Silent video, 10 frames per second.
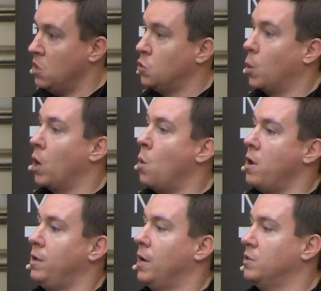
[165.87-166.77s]
So what I
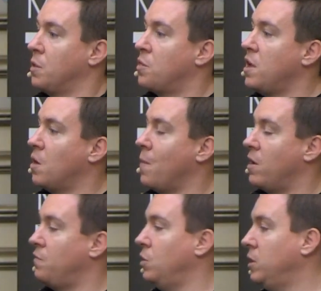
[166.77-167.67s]
want you guys to think
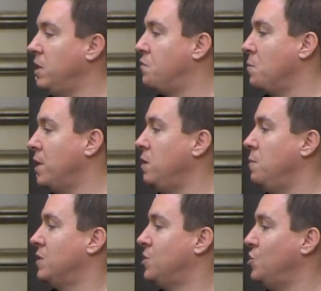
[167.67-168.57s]
about if you leave from any
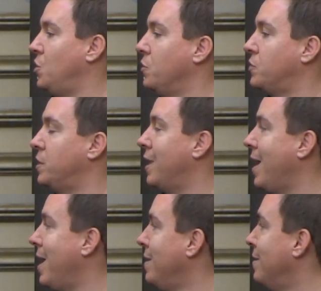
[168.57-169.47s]
message here
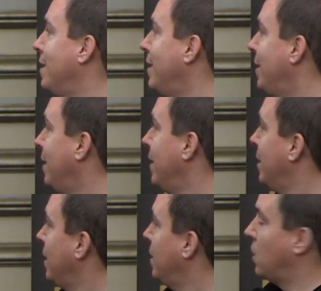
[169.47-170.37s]
today
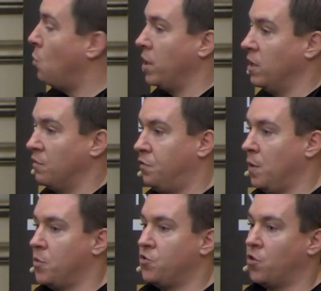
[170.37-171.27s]
is I want you to
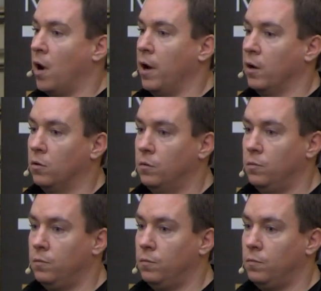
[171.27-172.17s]
flip the triangle.
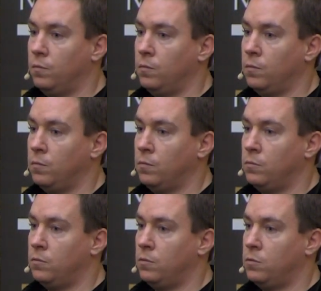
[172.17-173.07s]

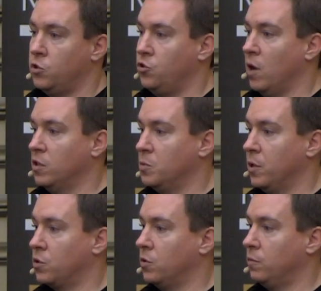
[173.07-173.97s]
So draw this
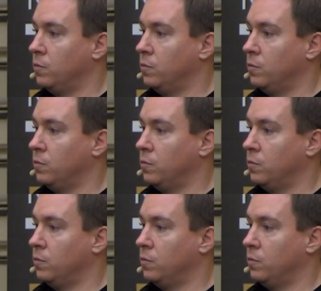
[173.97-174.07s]
picture.